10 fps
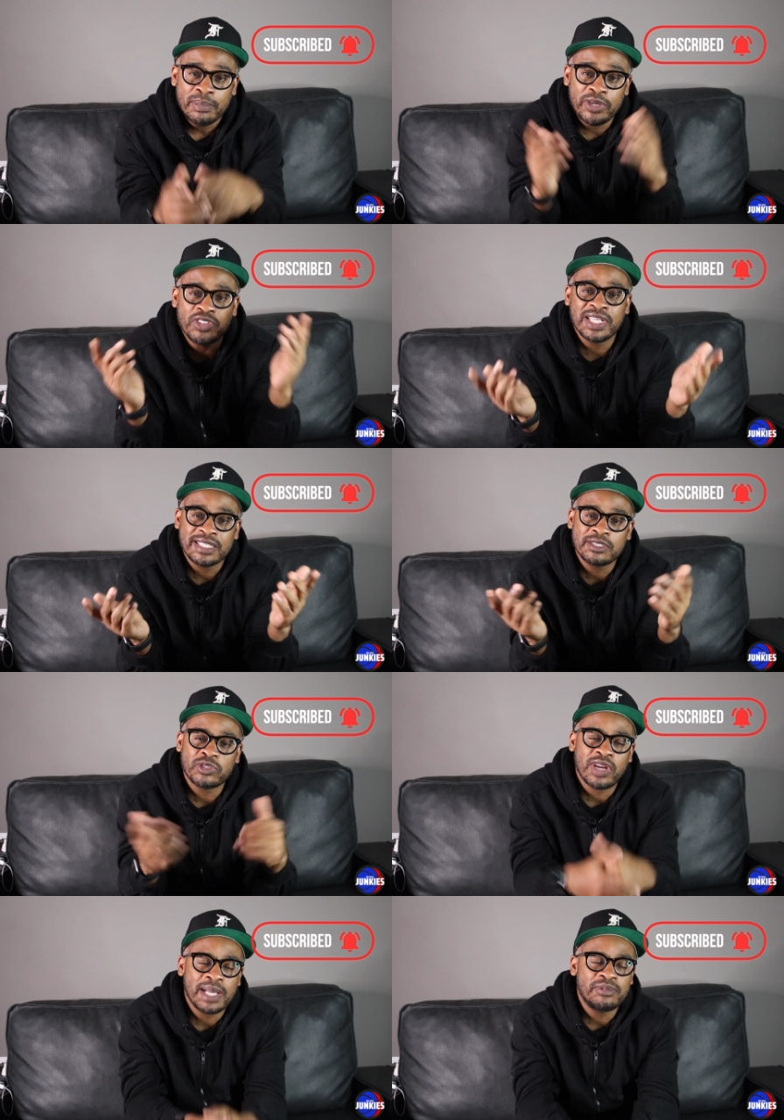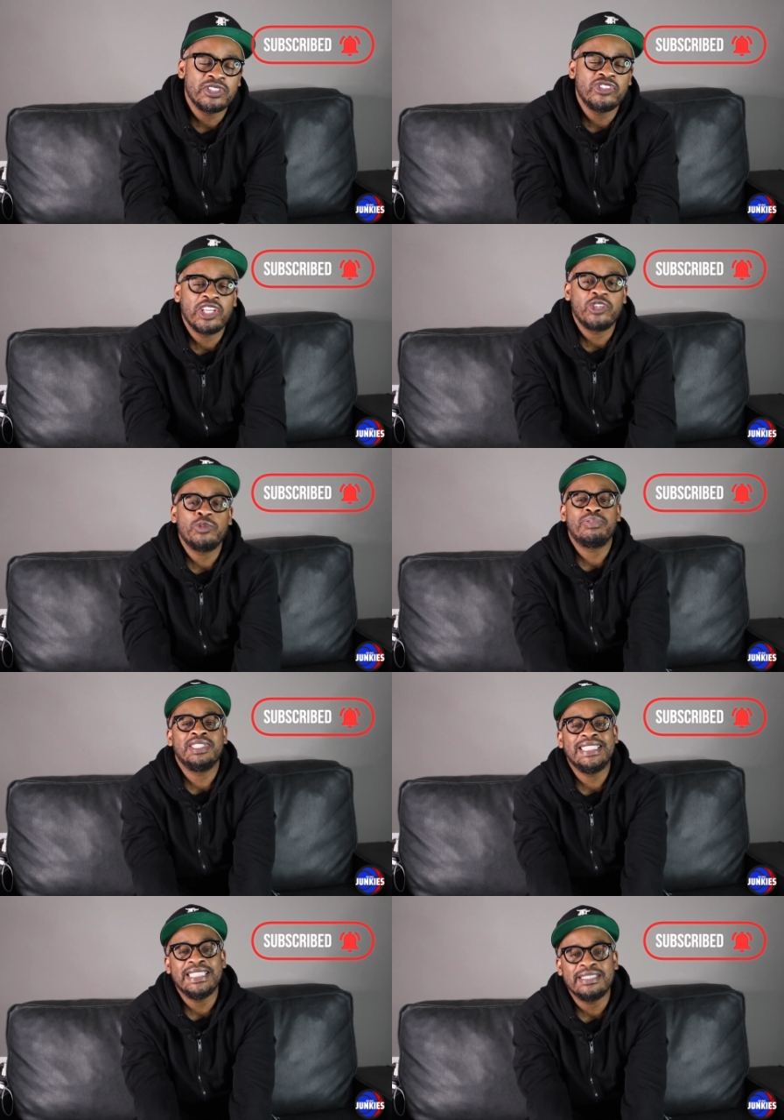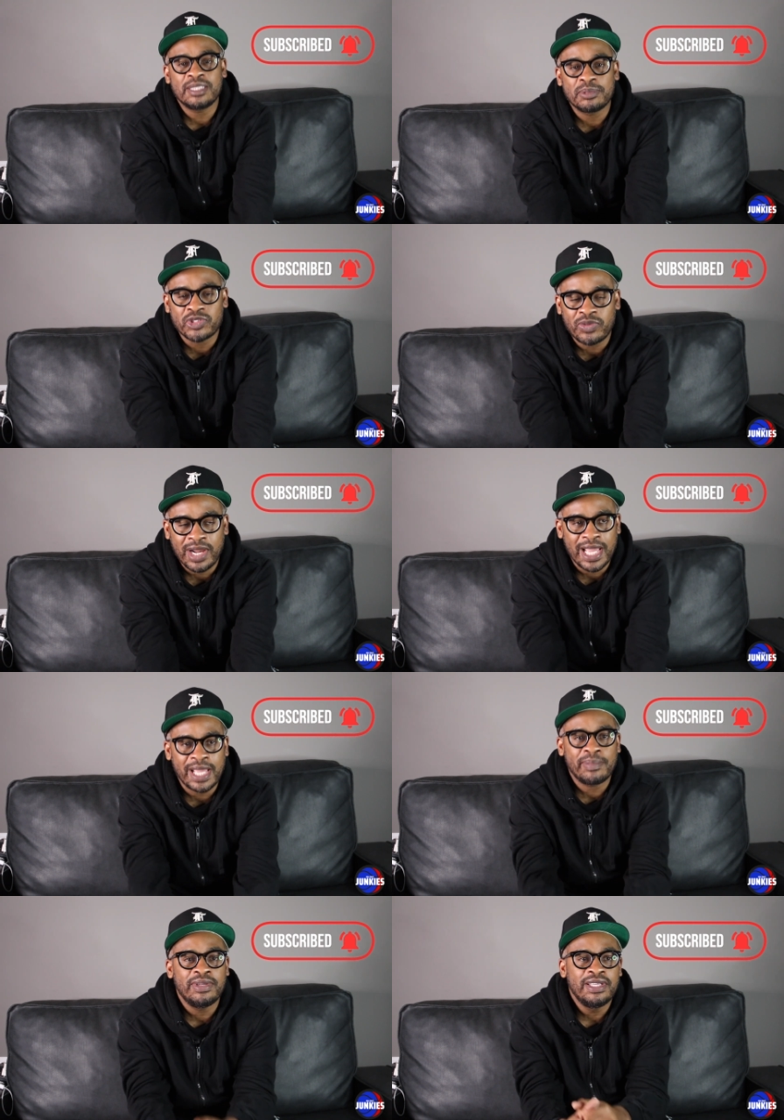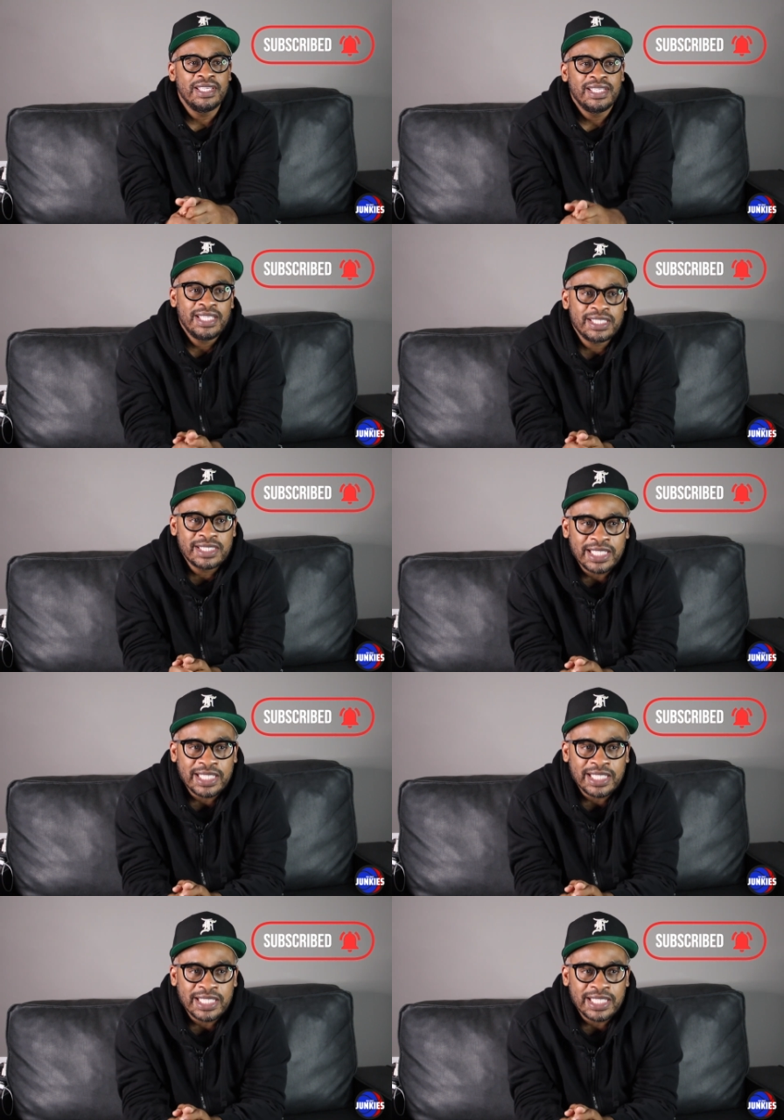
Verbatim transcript: But if you're not subscribed to the channel, please subscribe. Hit